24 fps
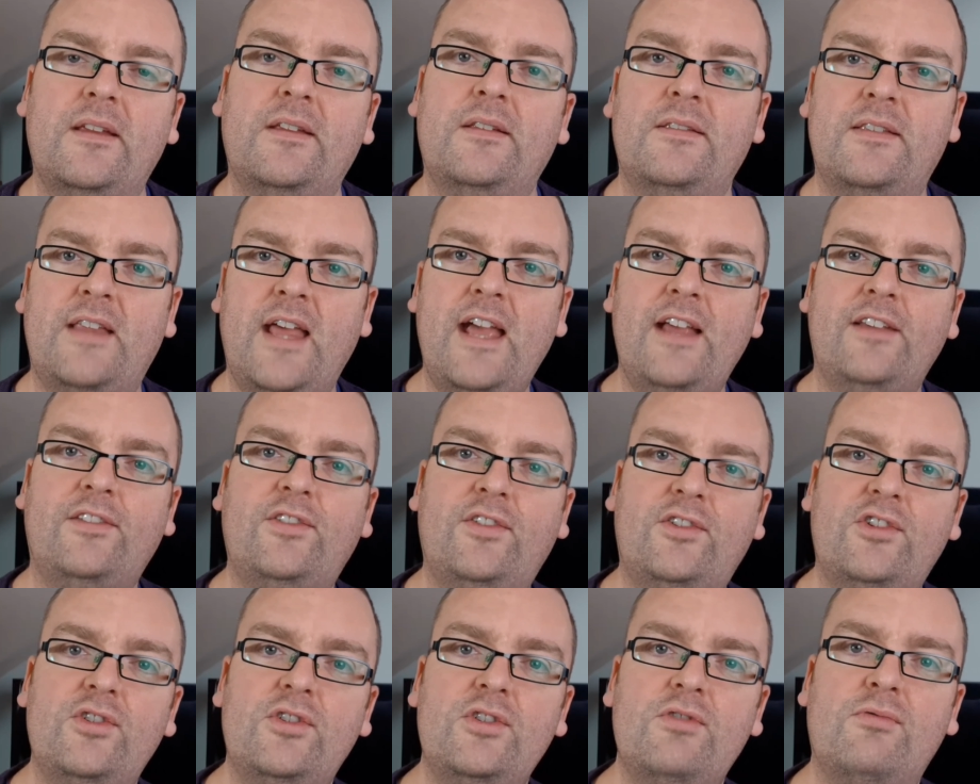
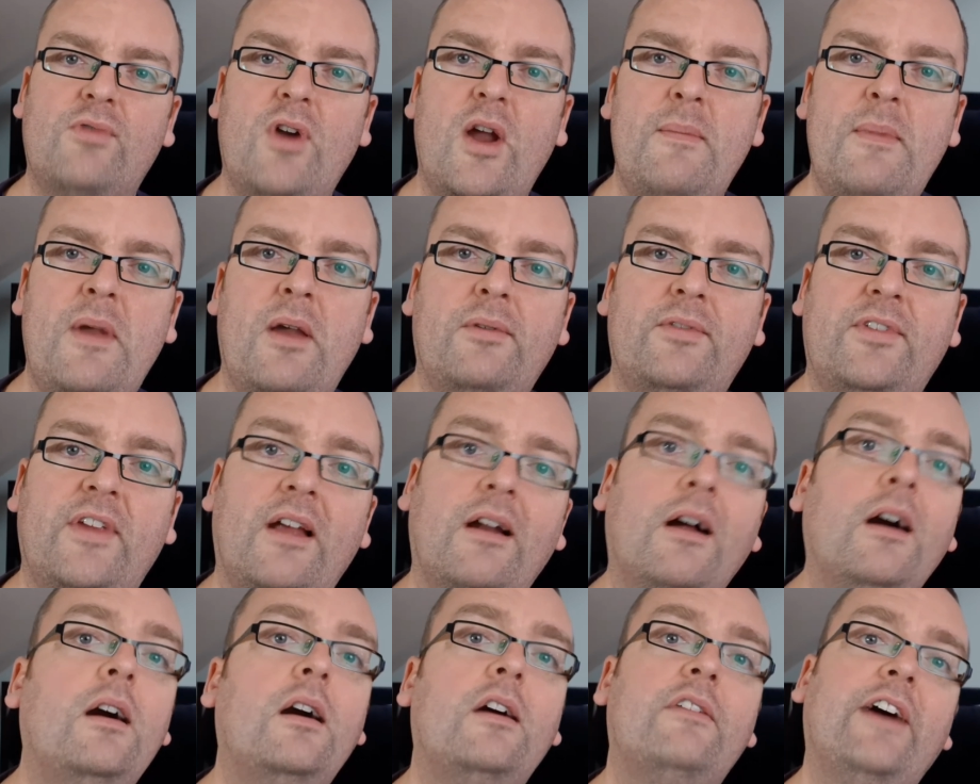There's Romeo
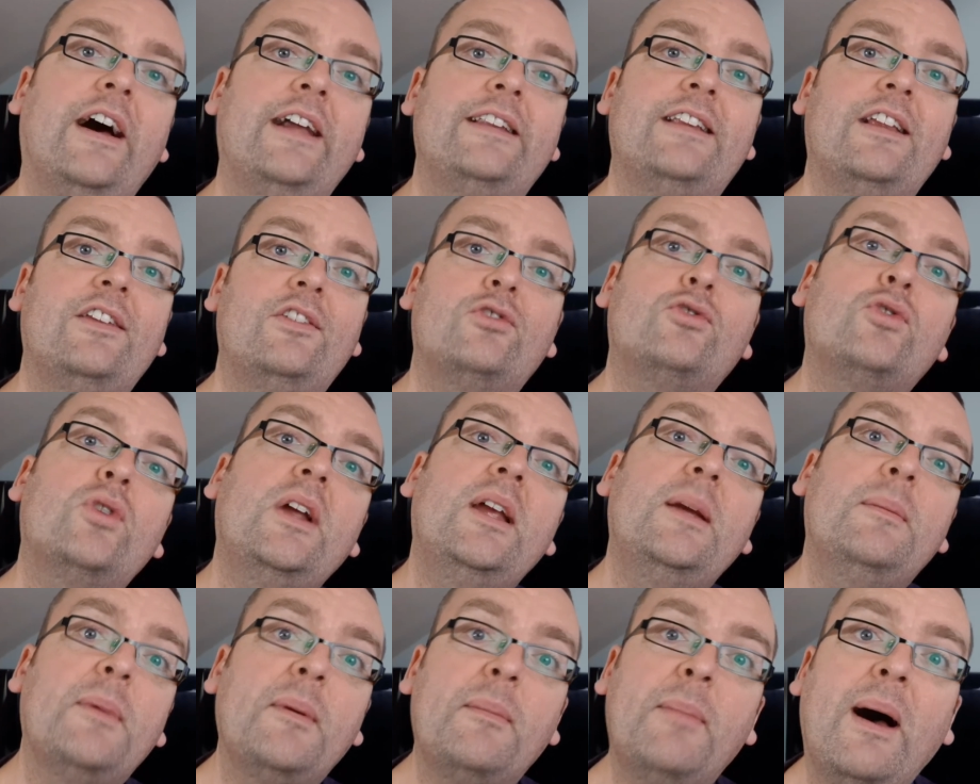saying, "Oh, I've had this
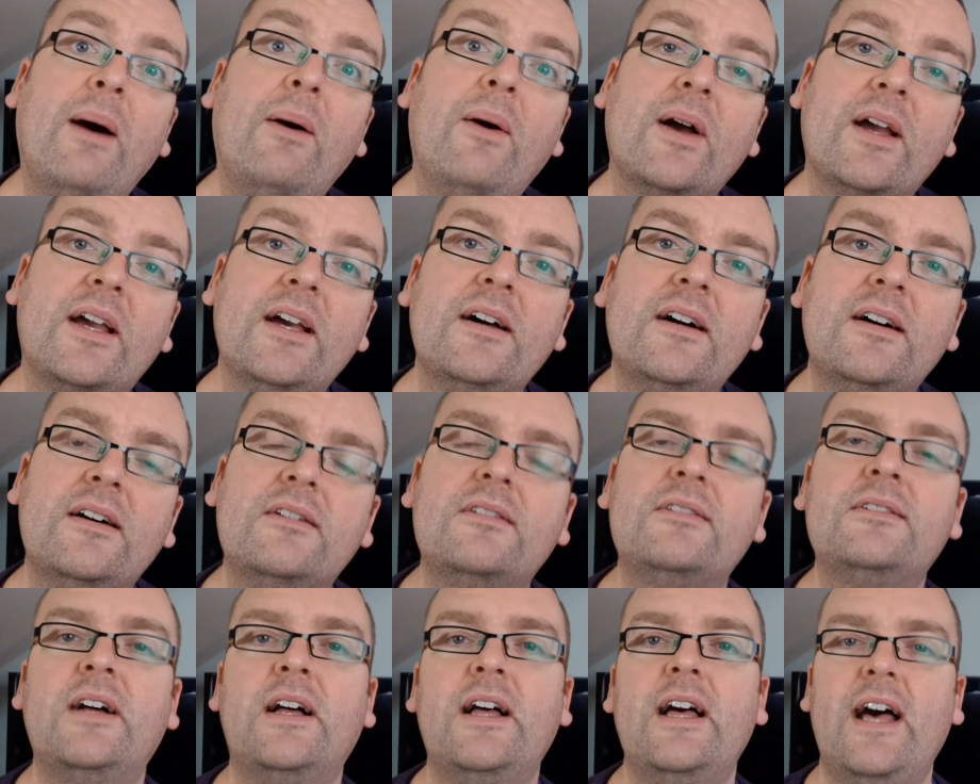dream about a
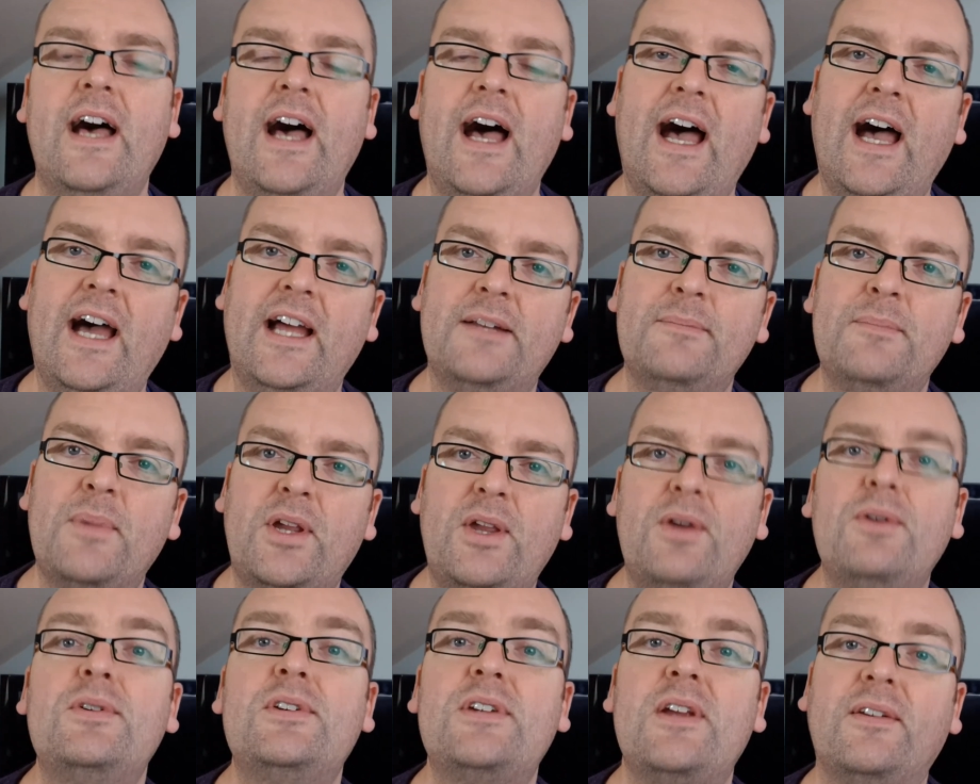girl." And
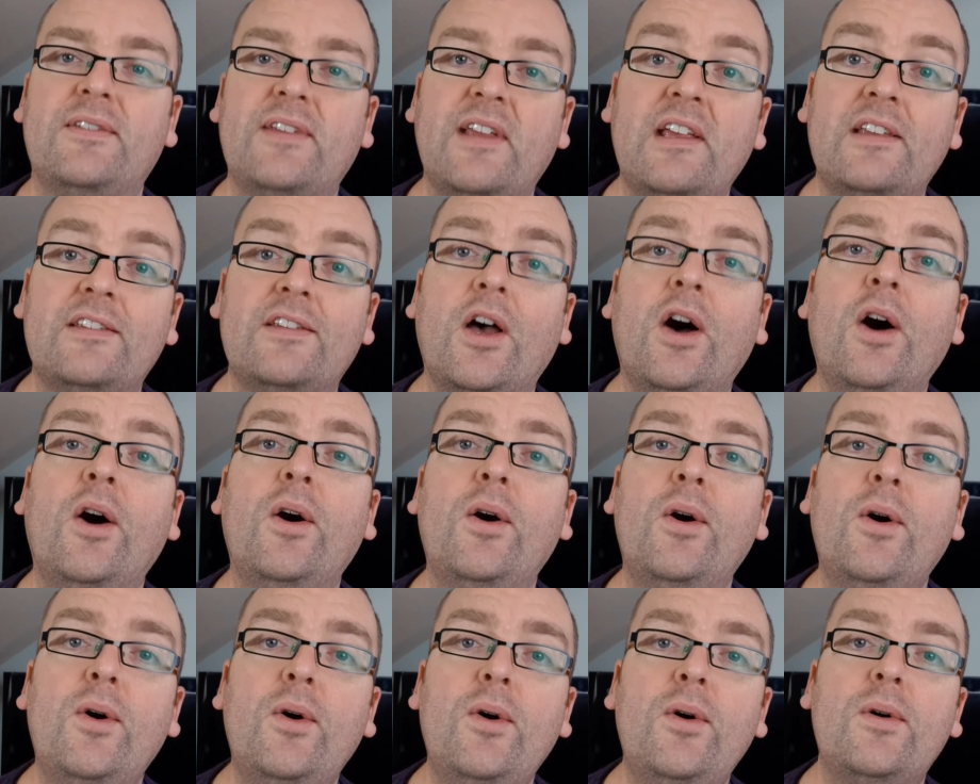Mercutio says,
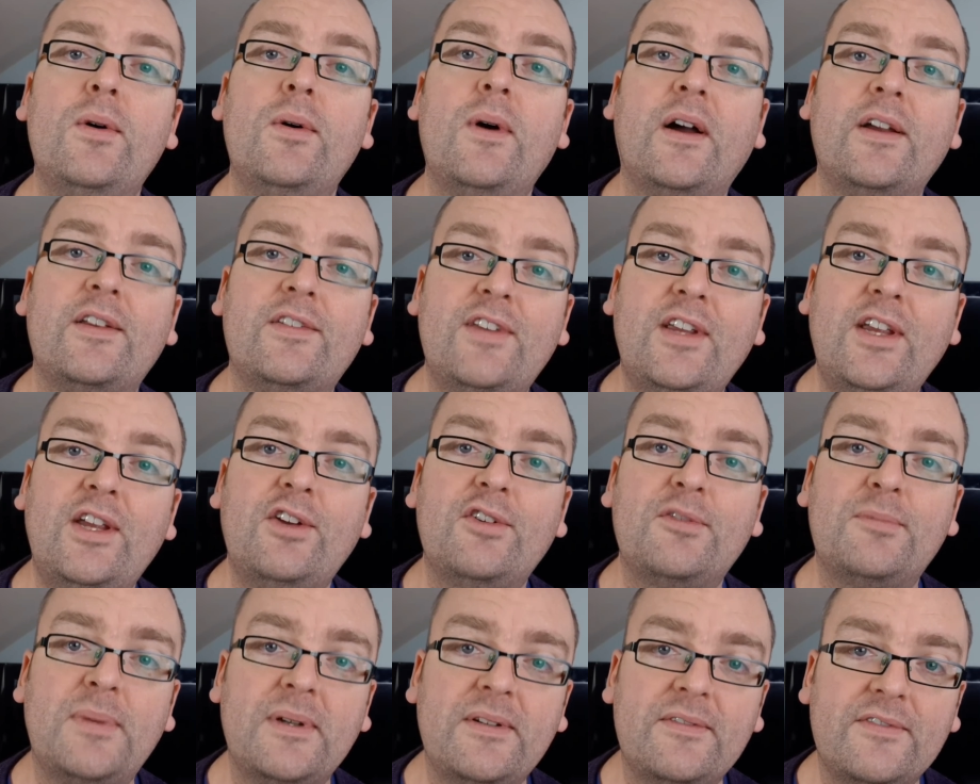"Oh, I see
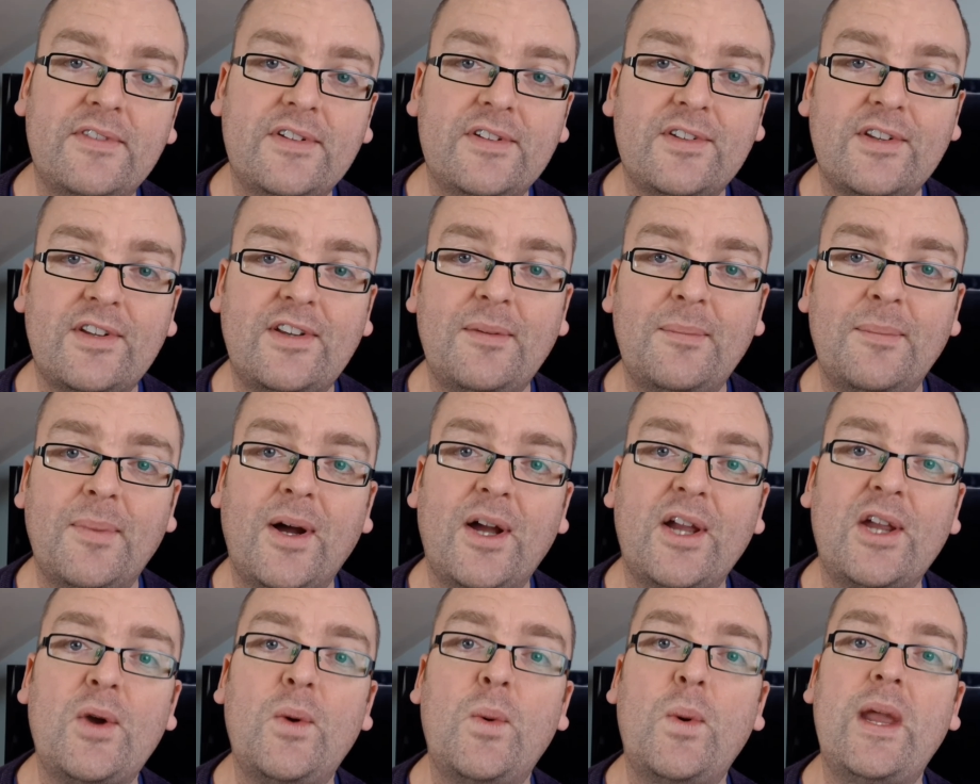you've been visited
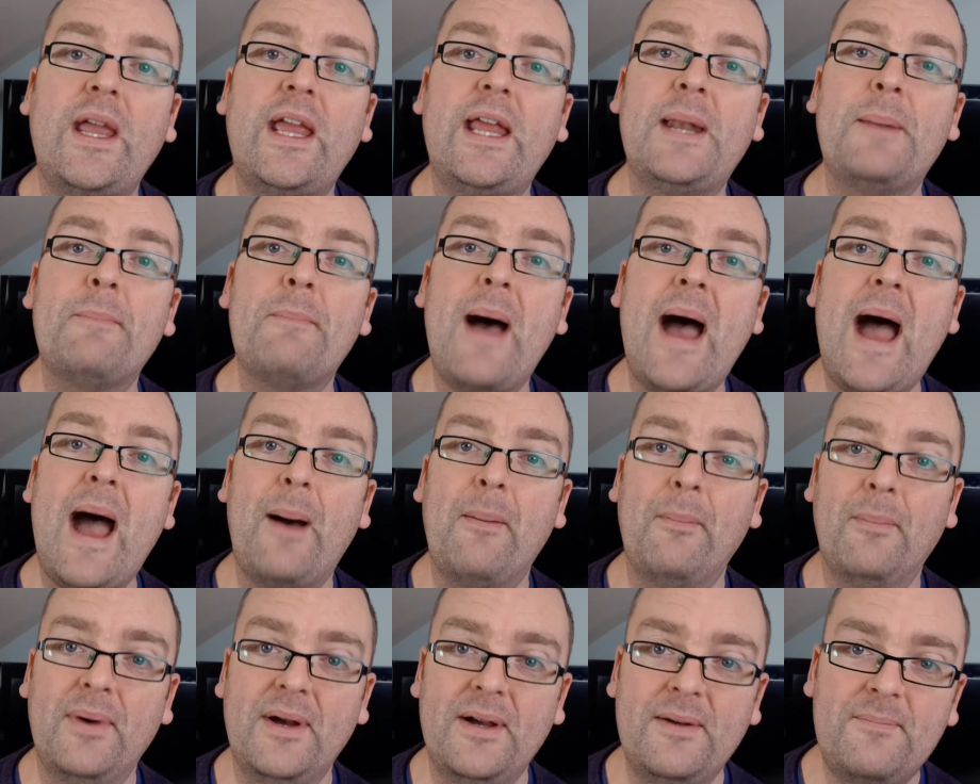by Queen
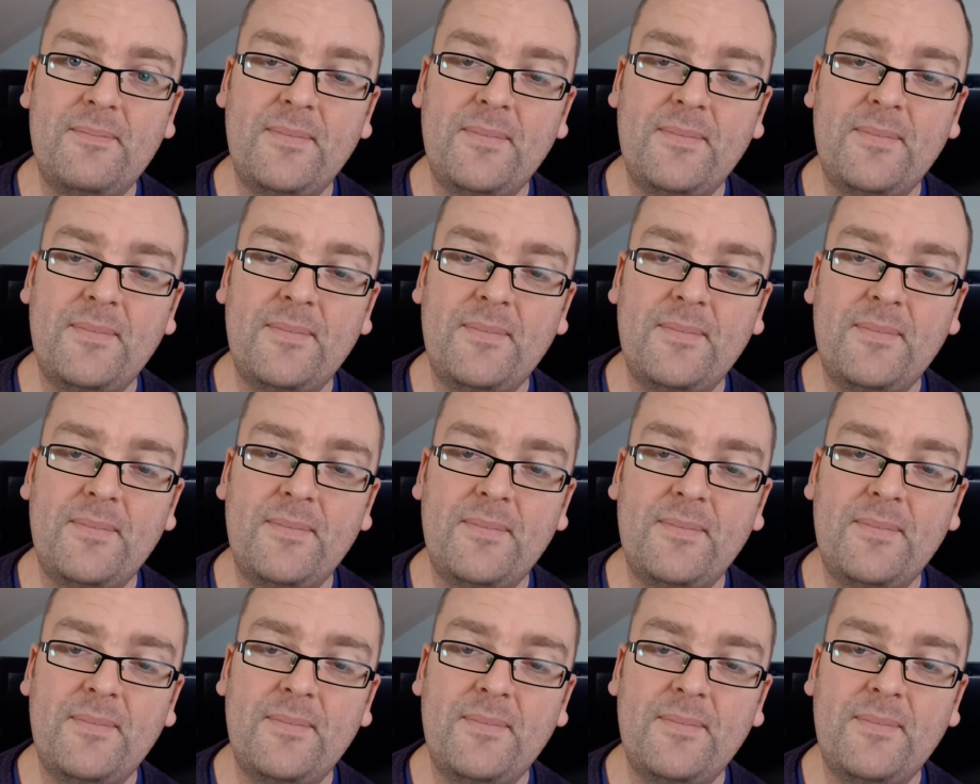Mab.